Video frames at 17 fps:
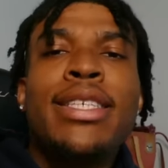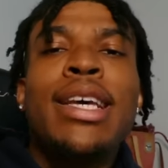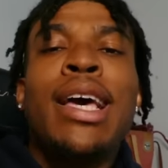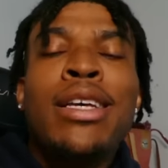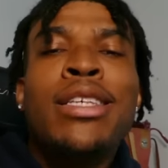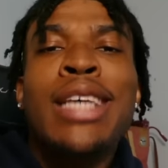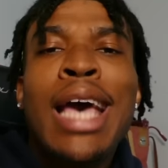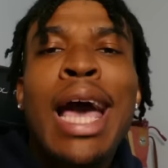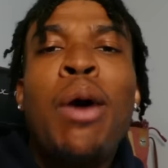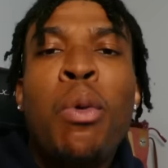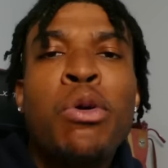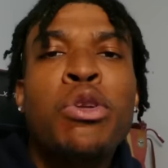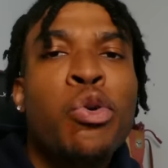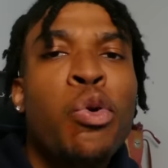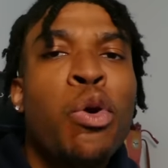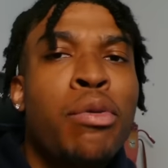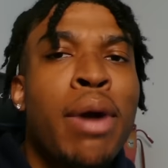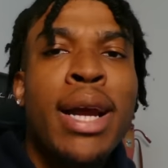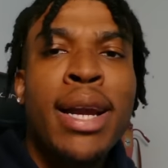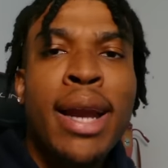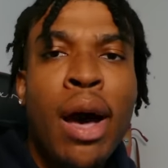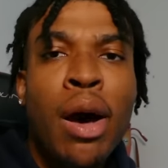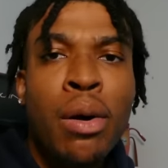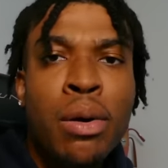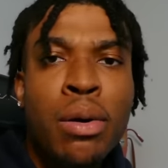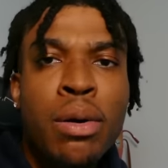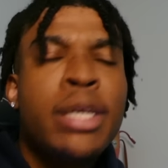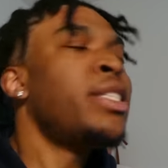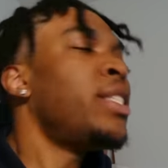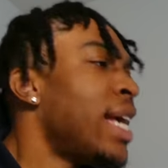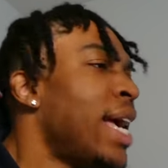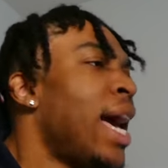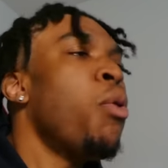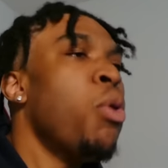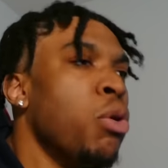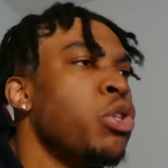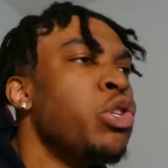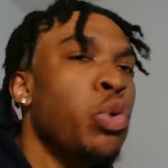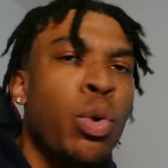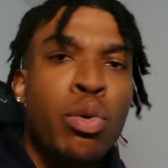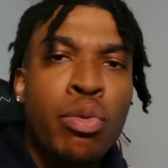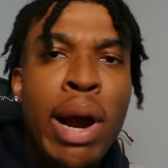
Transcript: now? Say I won't do it right now. You won't. Say I won't do it